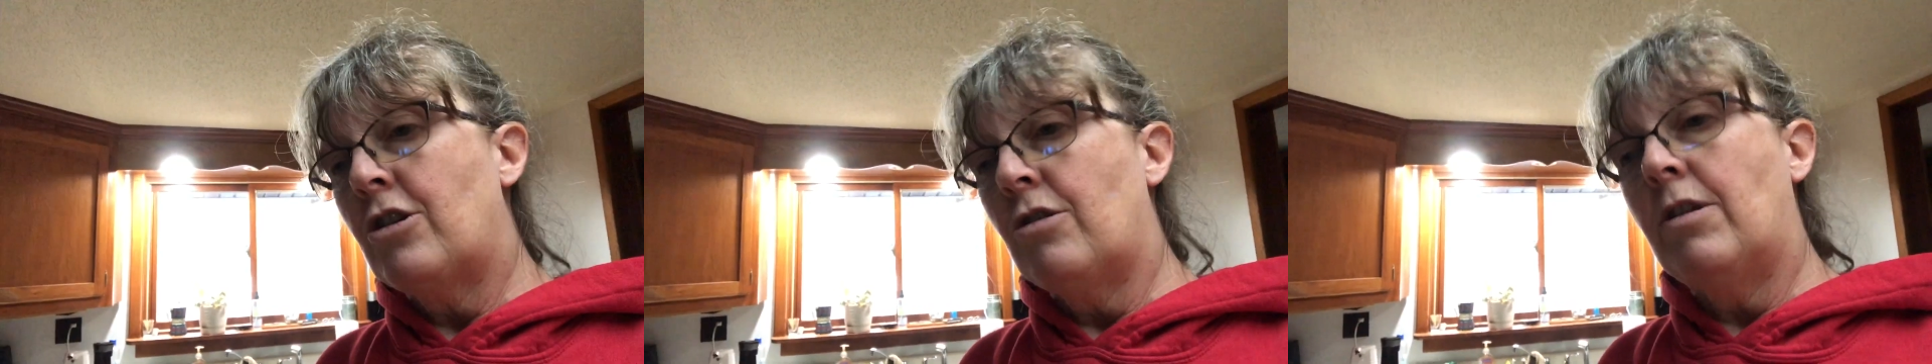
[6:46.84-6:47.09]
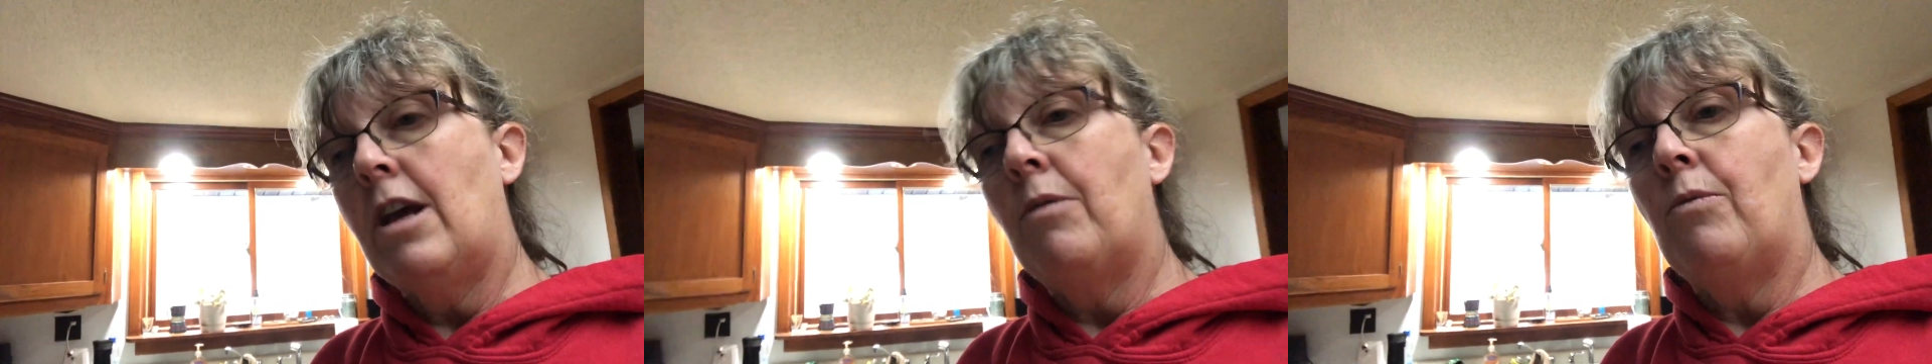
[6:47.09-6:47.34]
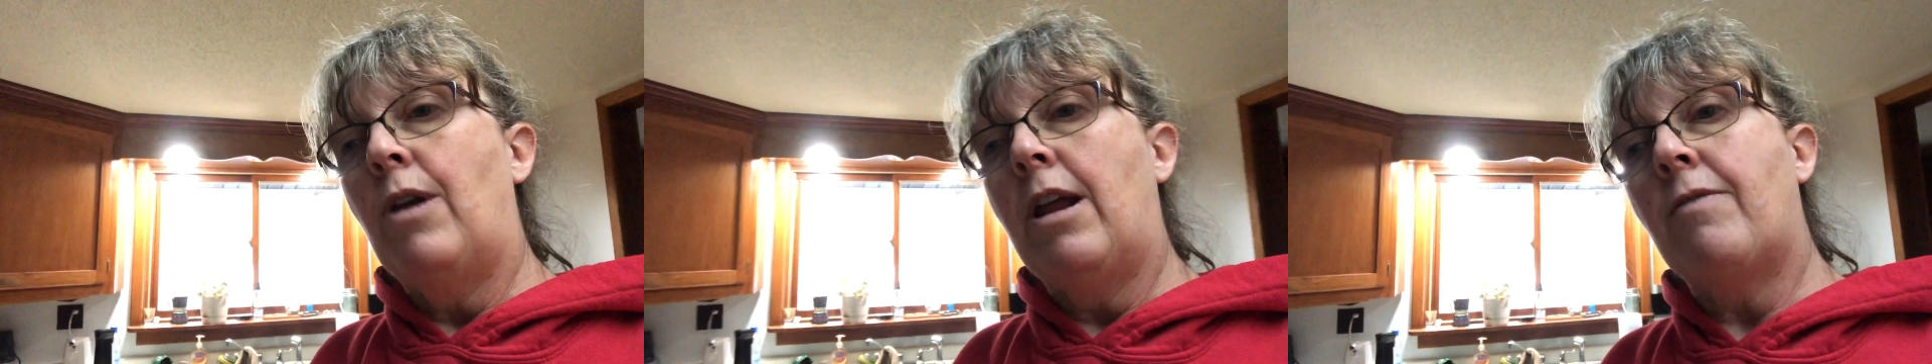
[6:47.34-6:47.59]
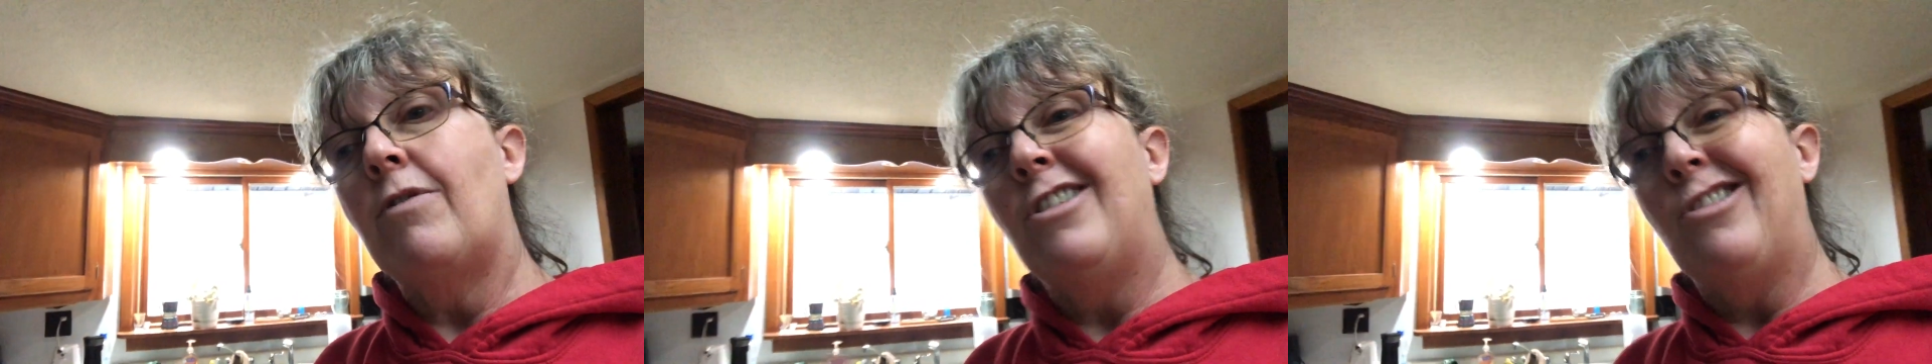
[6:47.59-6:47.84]
sure that
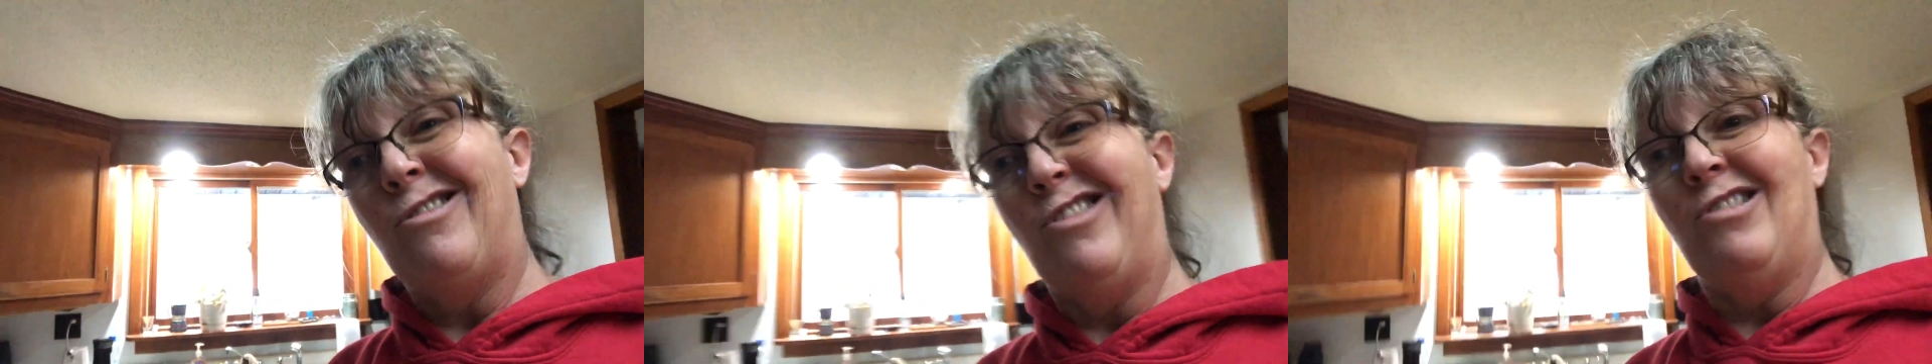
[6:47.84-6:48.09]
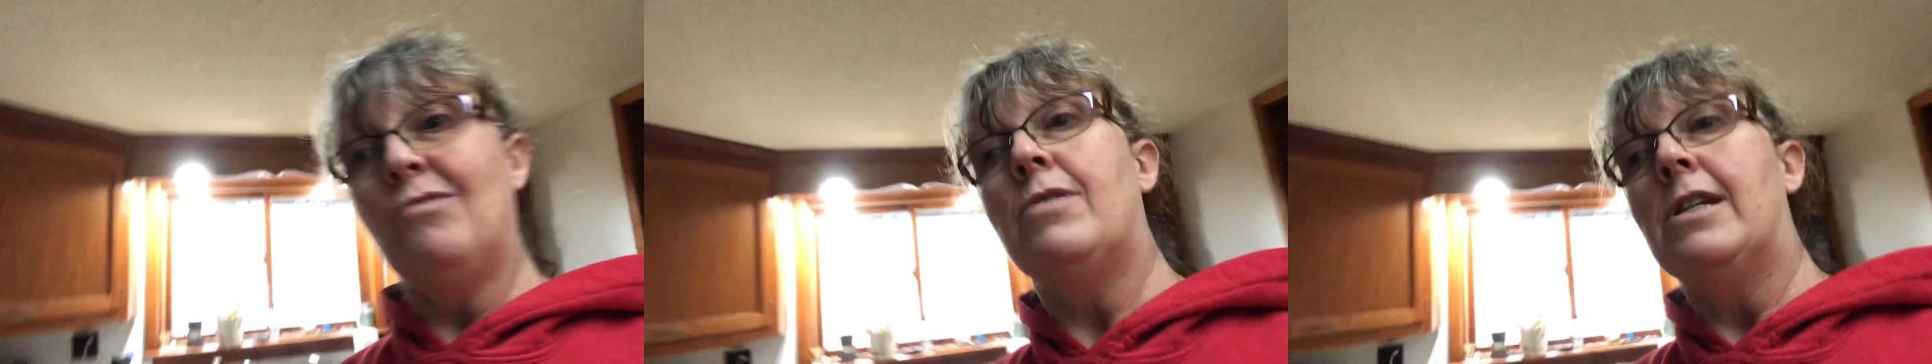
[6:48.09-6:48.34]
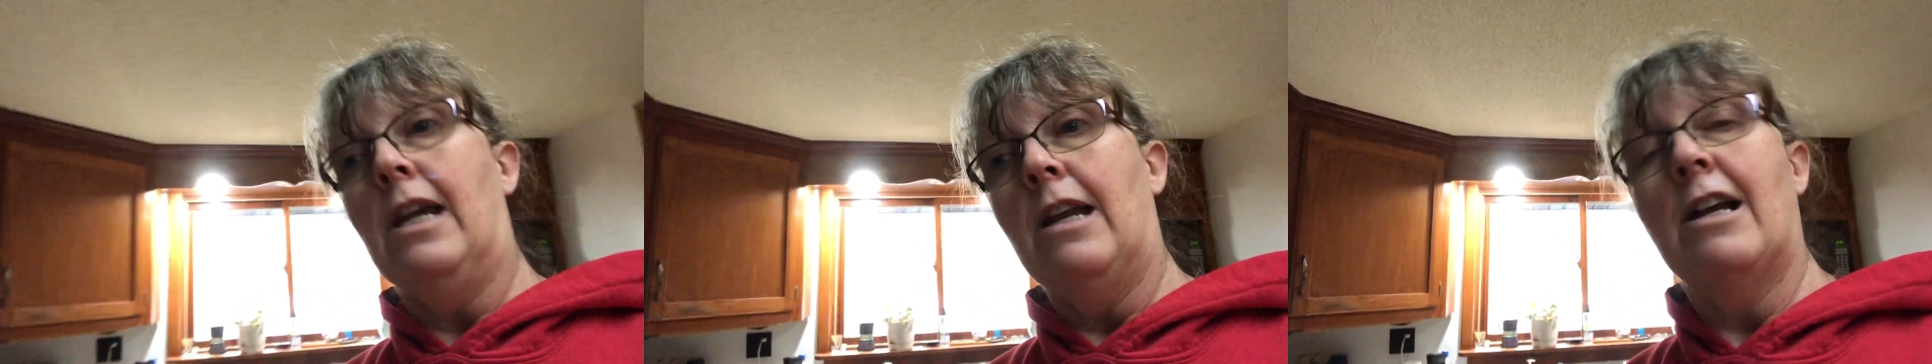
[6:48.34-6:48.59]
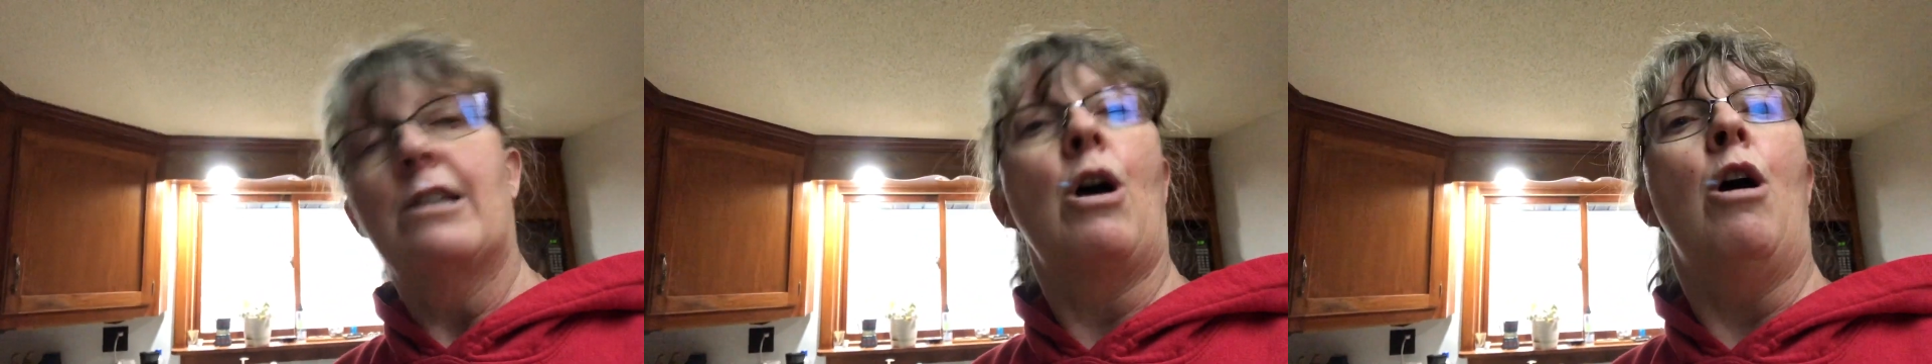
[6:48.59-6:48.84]
whatever you're using
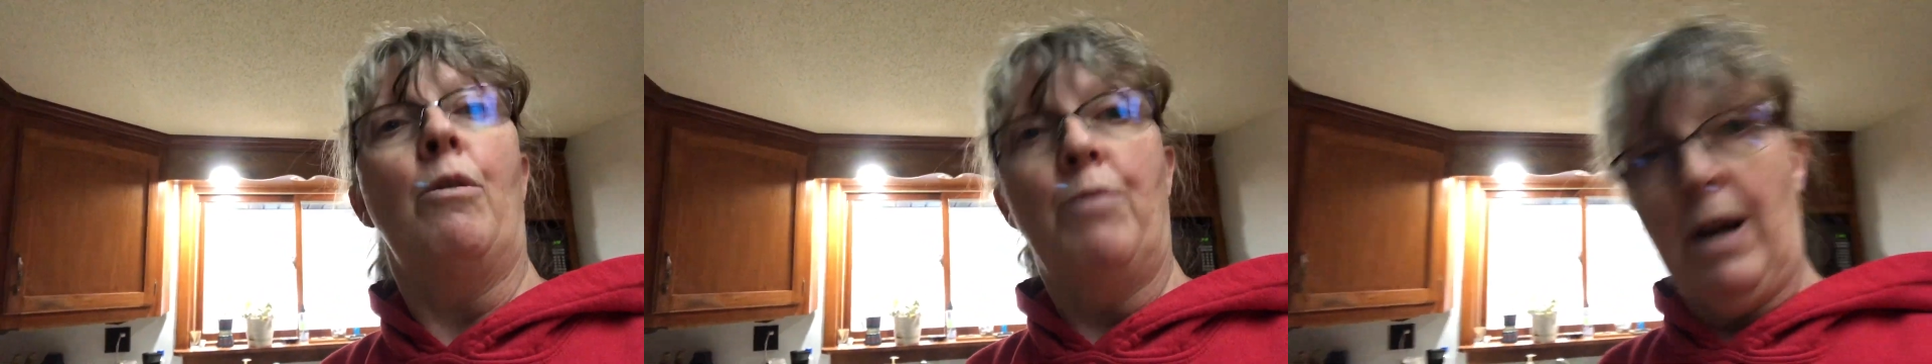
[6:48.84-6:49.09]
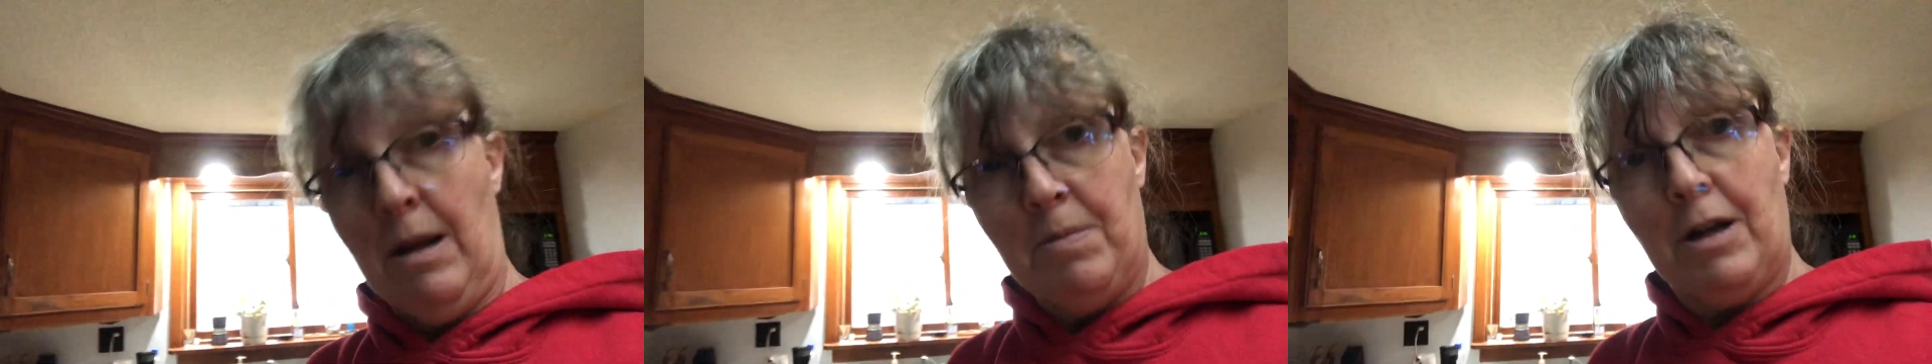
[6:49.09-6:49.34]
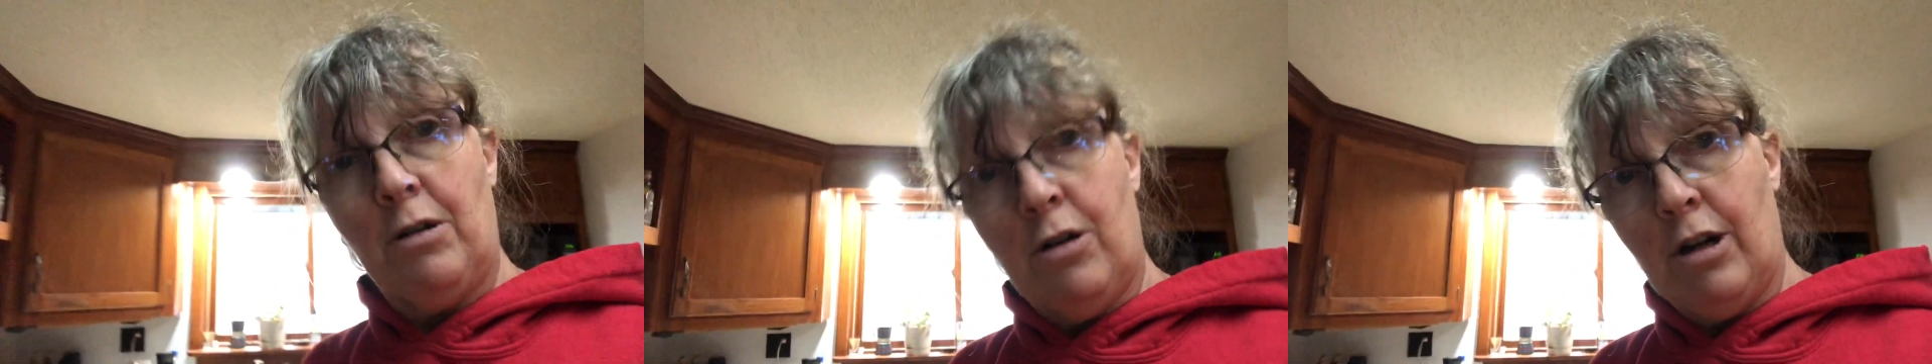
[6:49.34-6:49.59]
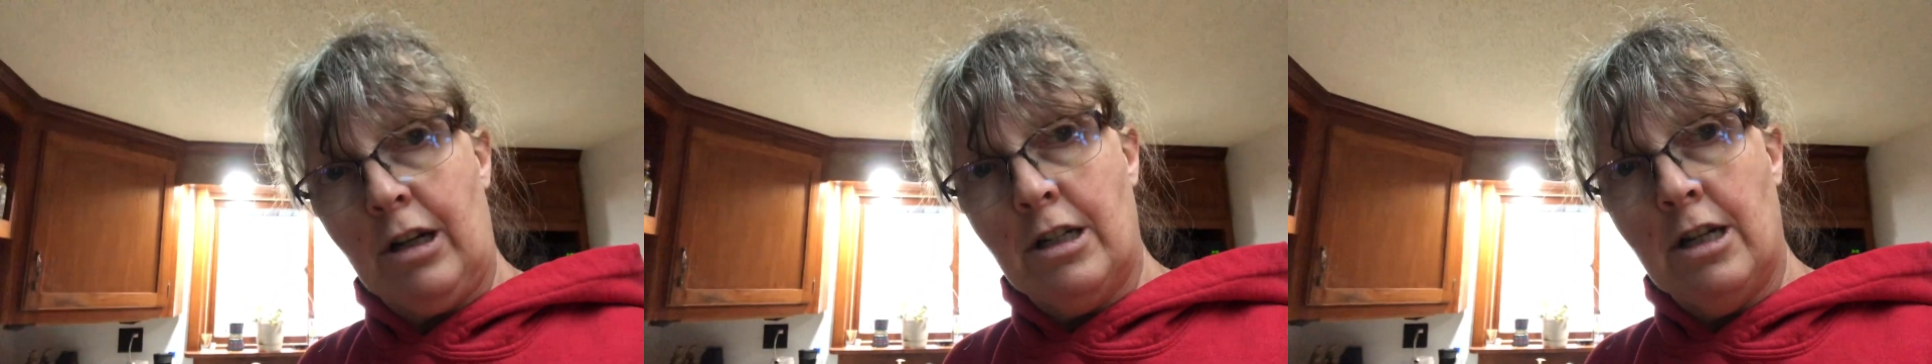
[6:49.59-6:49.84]
has already been
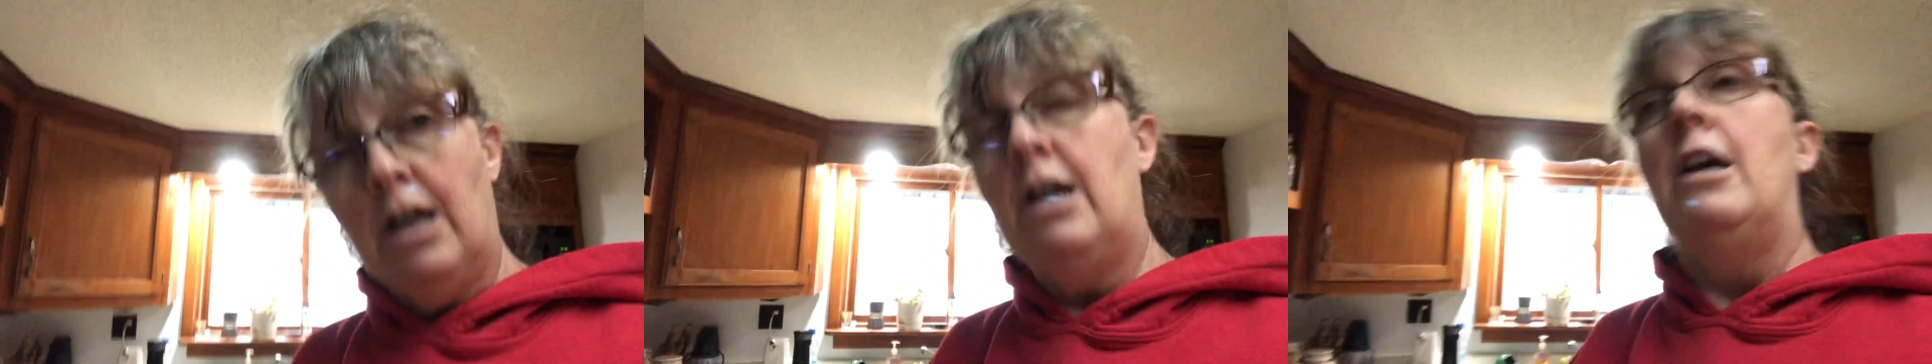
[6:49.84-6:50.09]
cooked.